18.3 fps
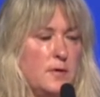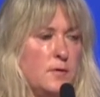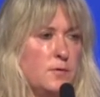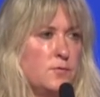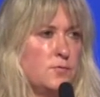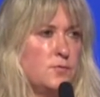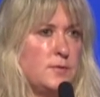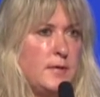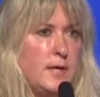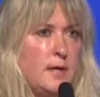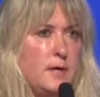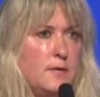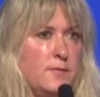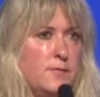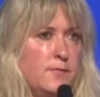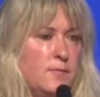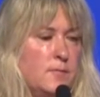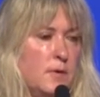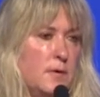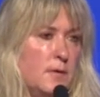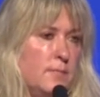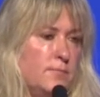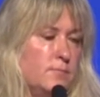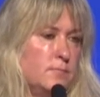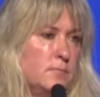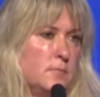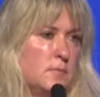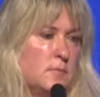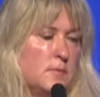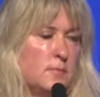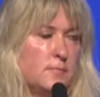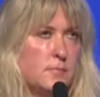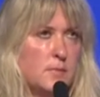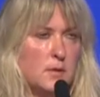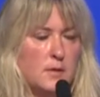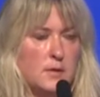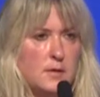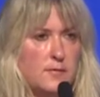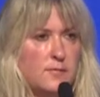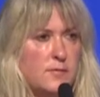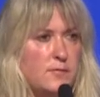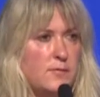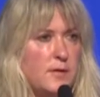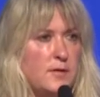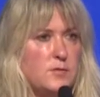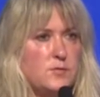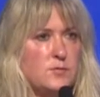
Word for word: Understand it, uh, give advice